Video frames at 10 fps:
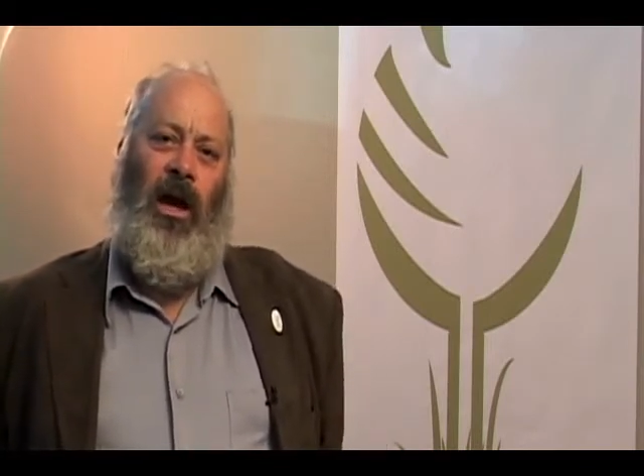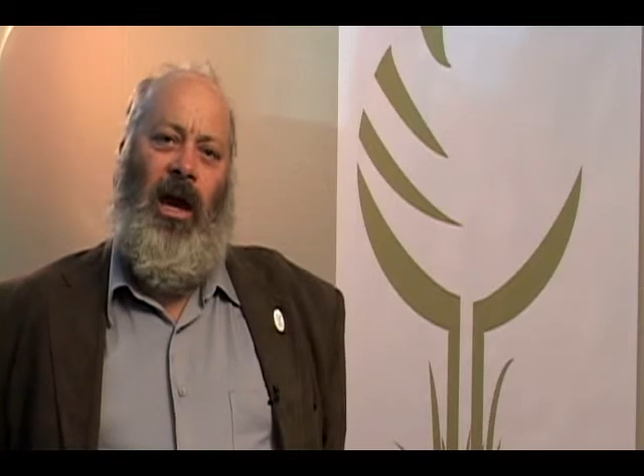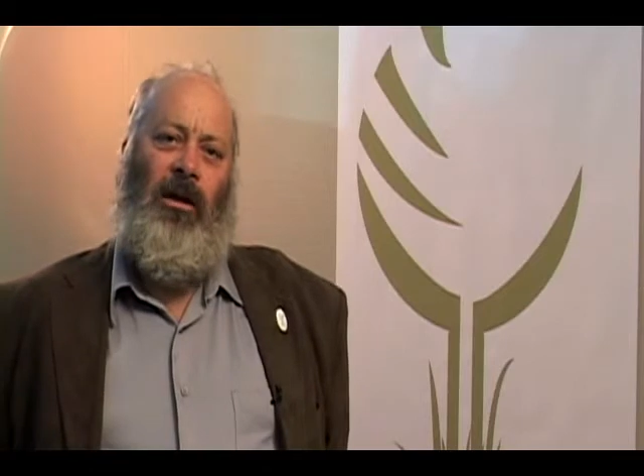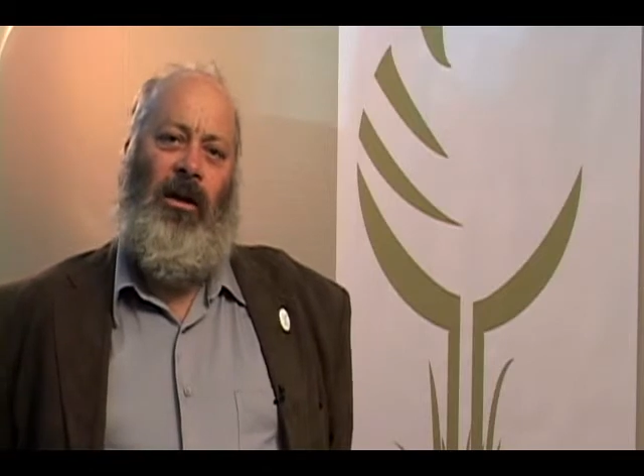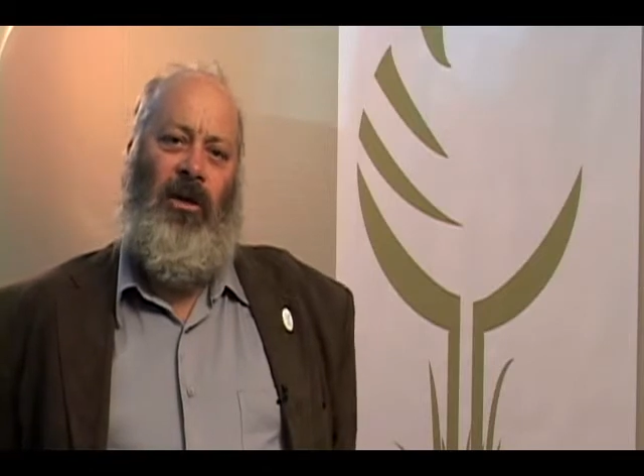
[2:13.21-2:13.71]

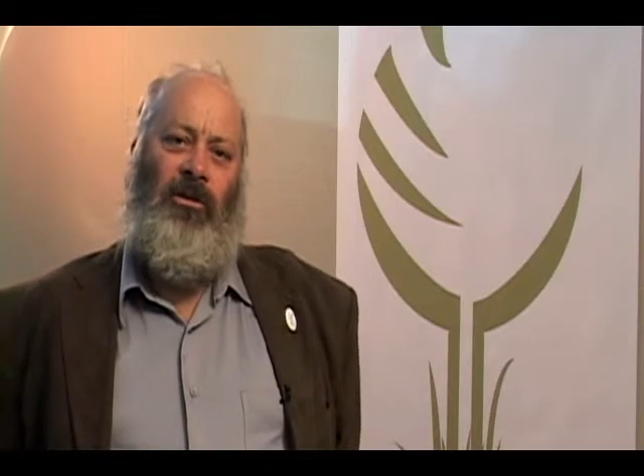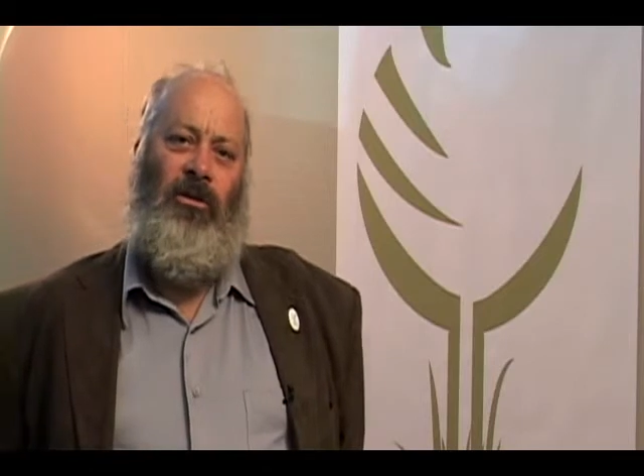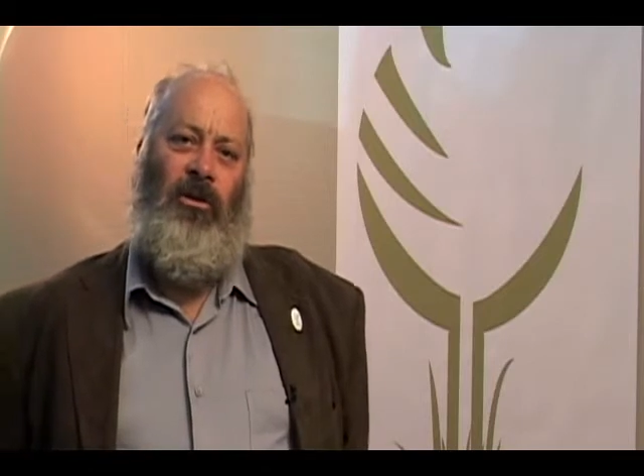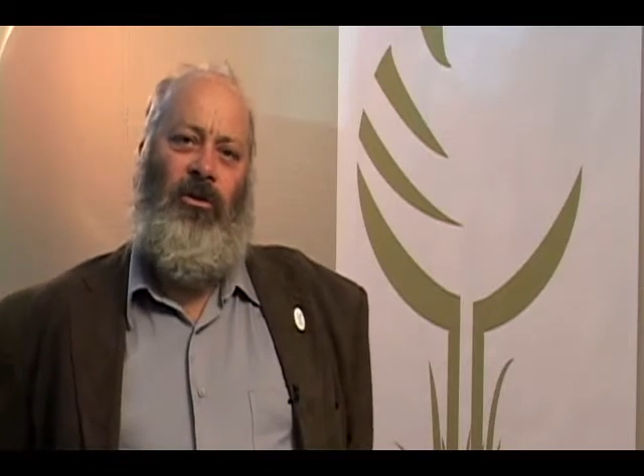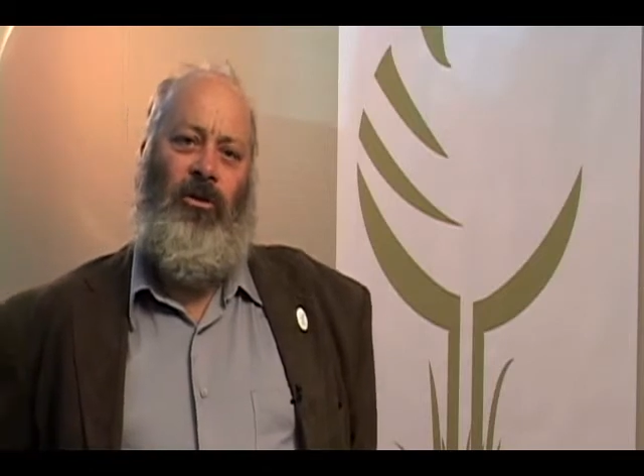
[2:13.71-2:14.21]

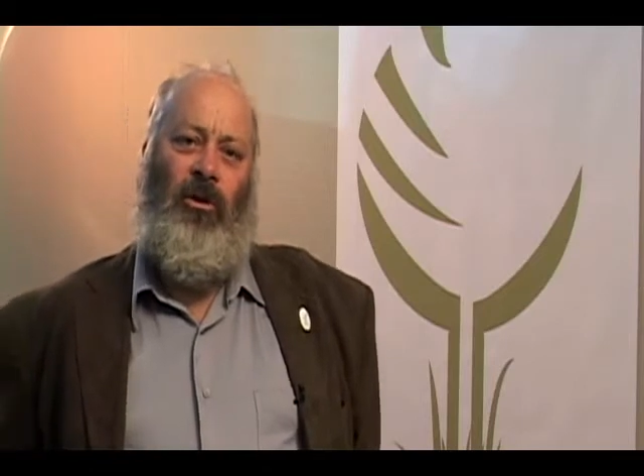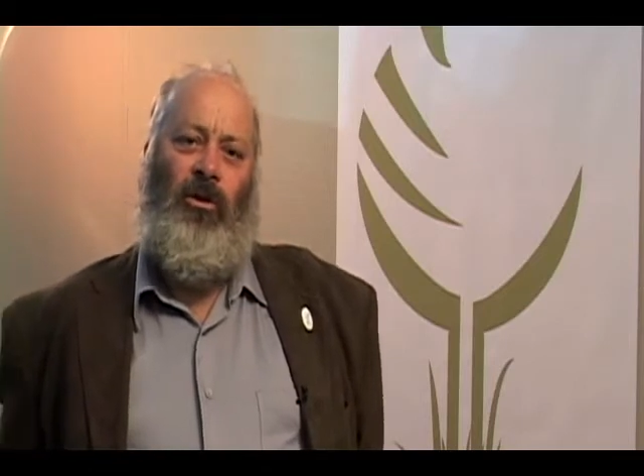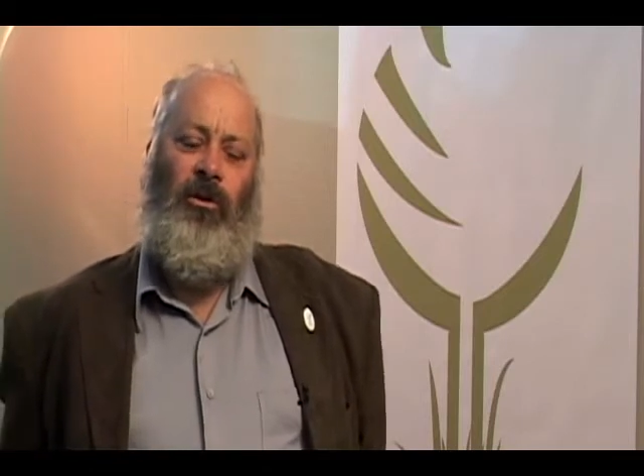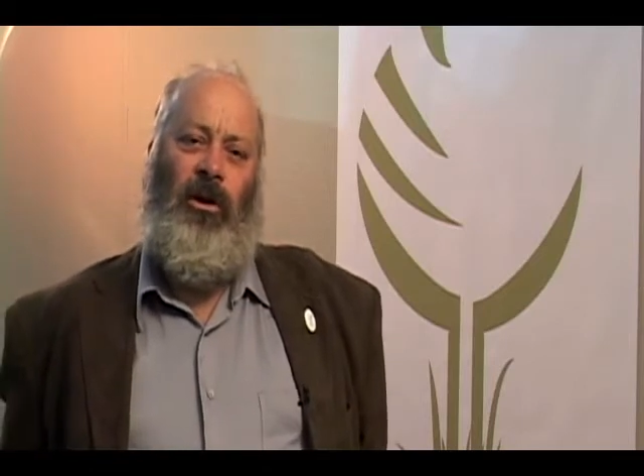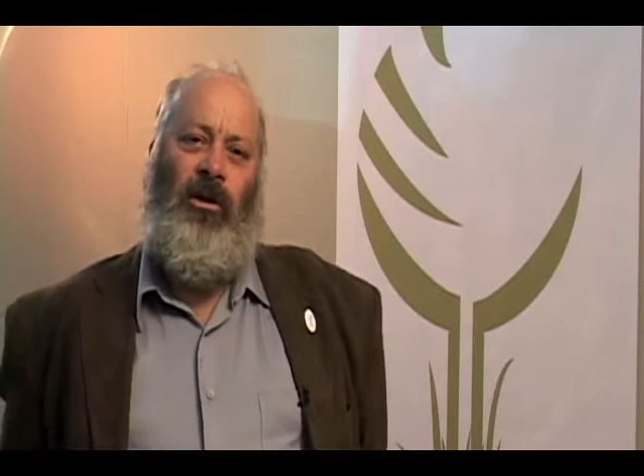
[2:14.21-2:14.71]
adolescents and
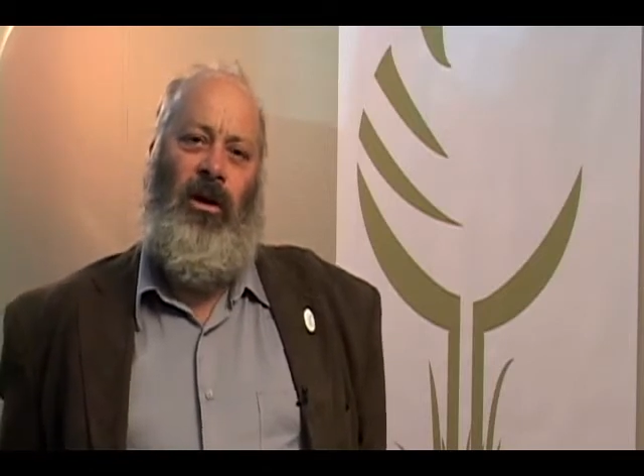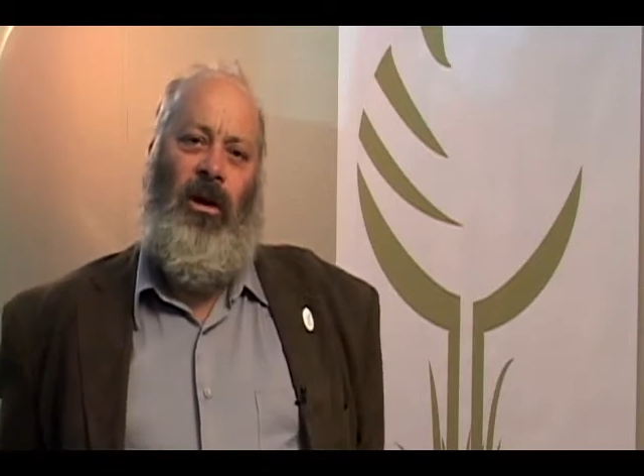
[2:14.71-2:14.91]
children,